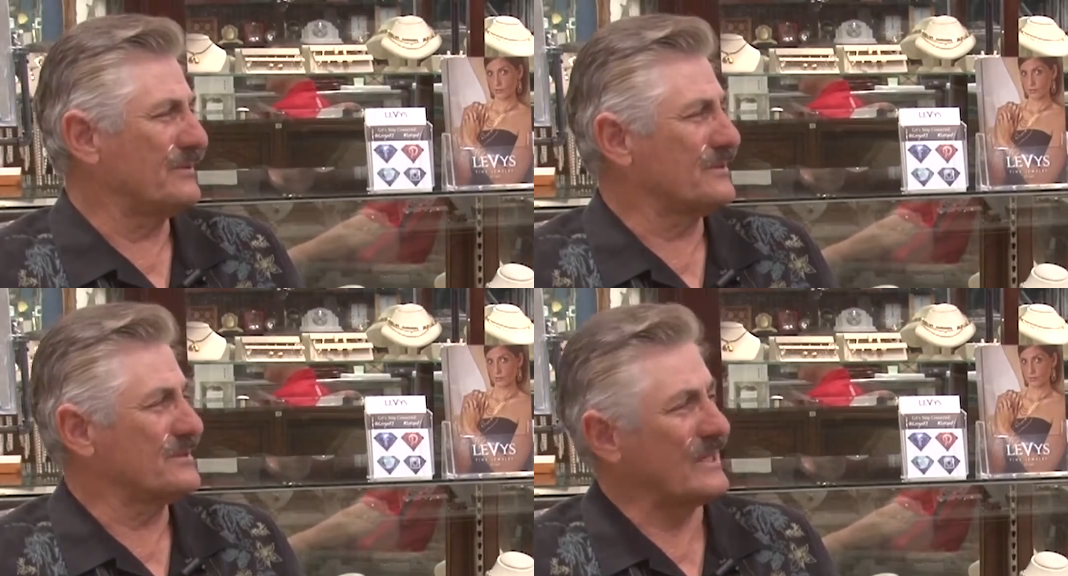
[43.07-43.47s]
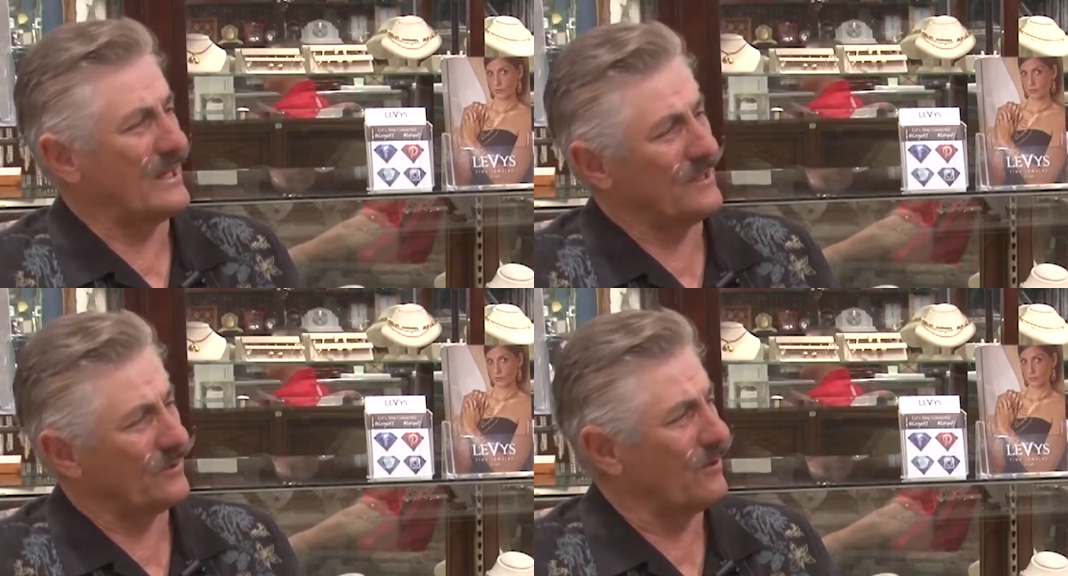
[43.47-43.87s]
Speaker 1: of us
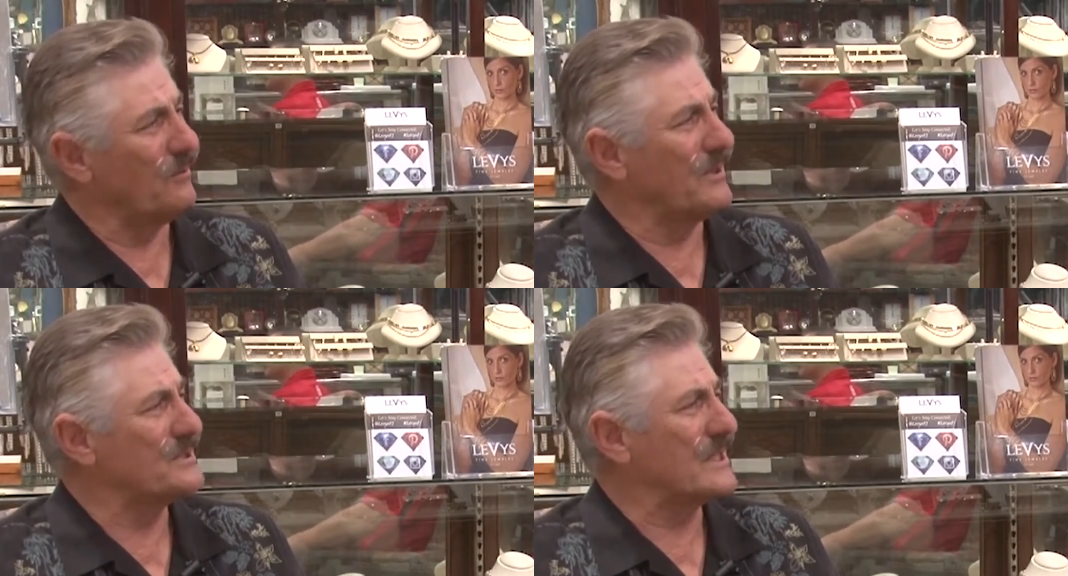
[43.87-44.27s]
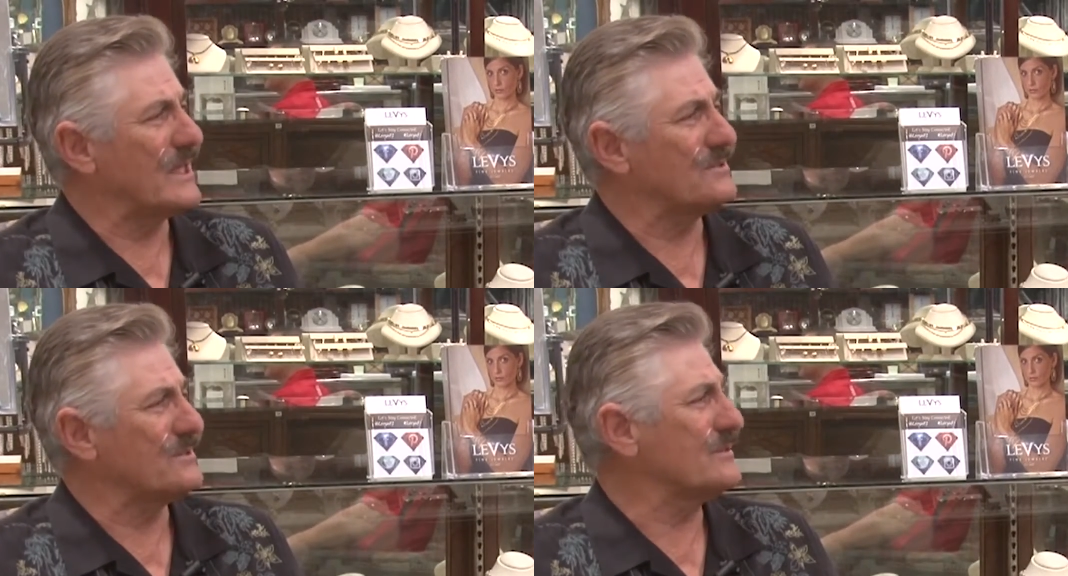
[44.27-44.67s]
decided to grow
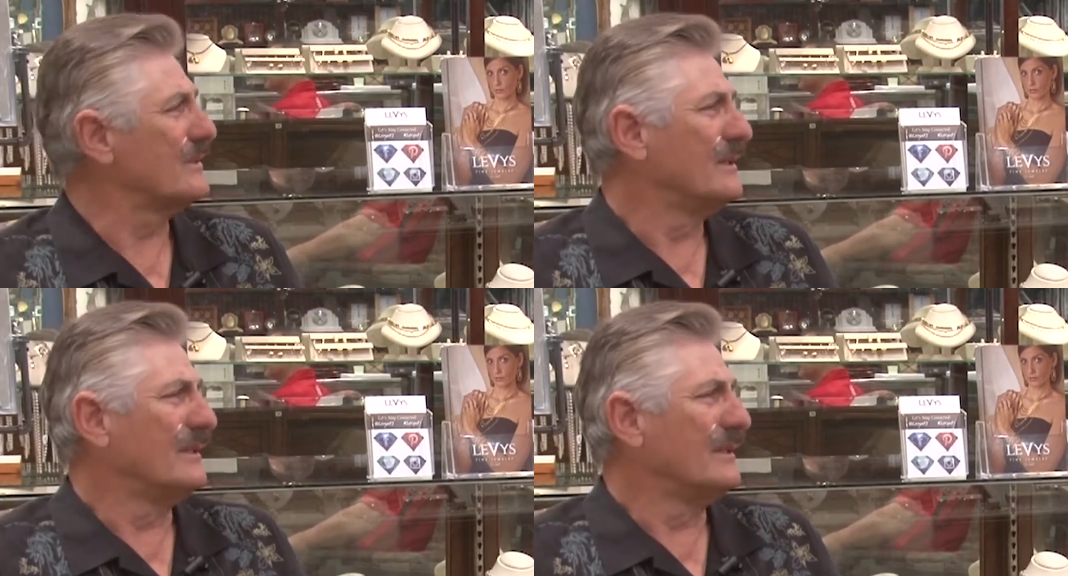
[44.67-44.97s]
mustaches.